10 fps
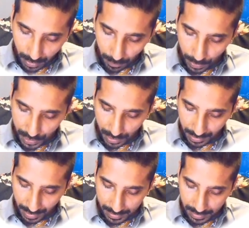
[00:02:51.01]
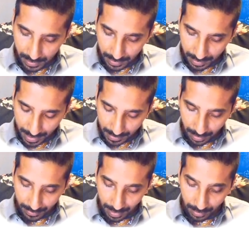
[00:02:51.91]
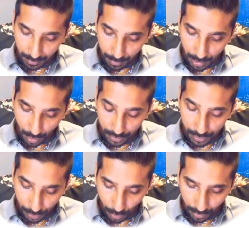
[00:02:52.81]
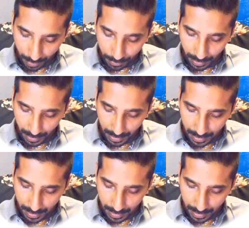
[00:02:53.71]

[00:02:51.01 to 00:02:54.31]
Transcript: which contains the data that belongs to your company.